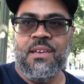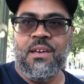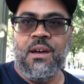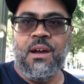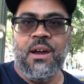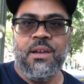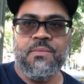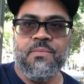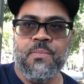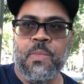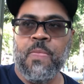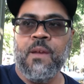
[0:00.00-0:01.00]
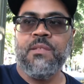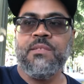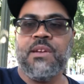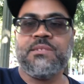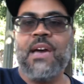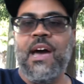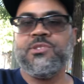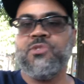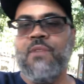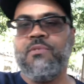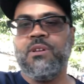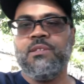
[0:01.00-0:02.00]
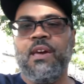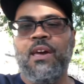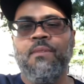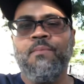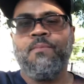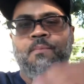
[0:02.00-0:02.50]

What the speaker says: All right. Thanks, guys. You have a good day.